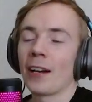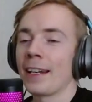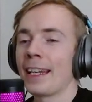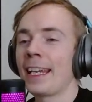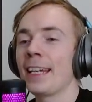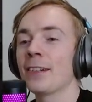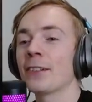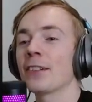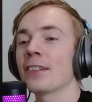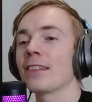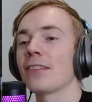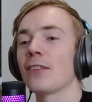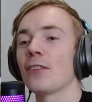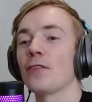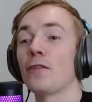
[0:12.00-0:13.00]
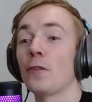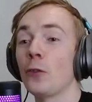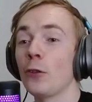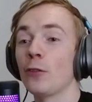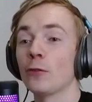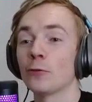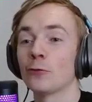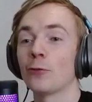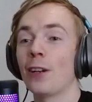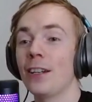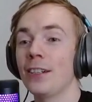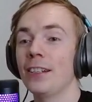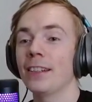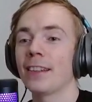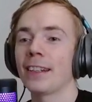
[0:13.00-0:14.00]
here is the full
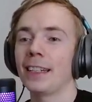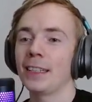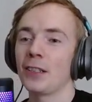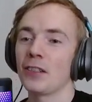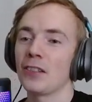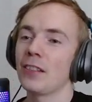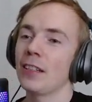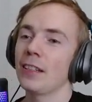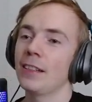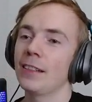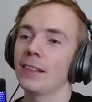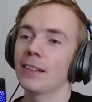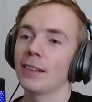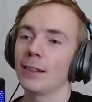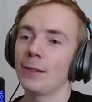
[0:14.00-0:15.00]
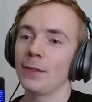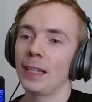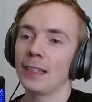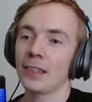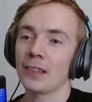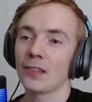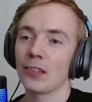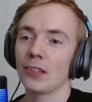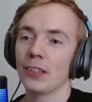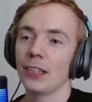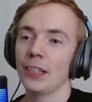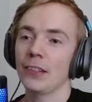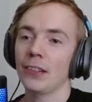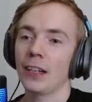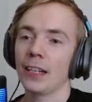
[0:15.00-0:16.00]
run that I just did. At the start
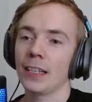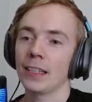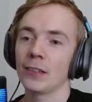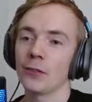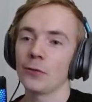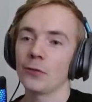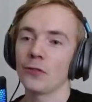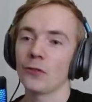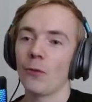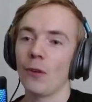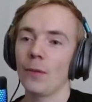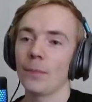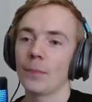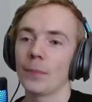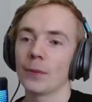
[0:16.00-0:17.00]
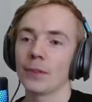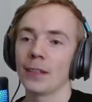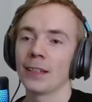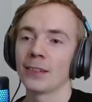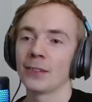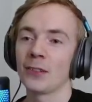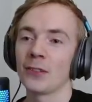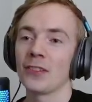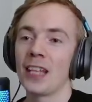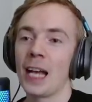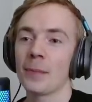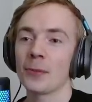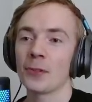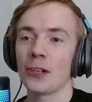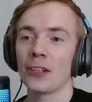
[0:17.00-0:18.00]
here, I do swamp to
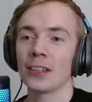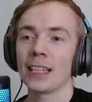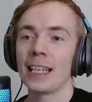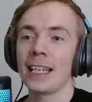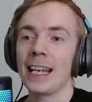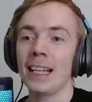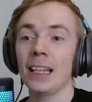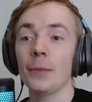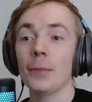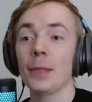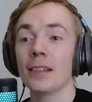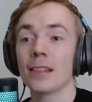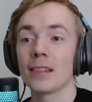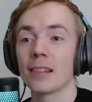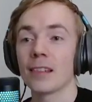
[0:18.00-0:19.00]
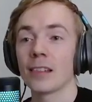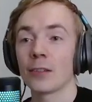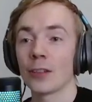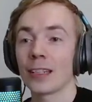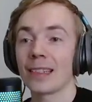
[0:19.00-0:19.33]
snapshot that elements, so I get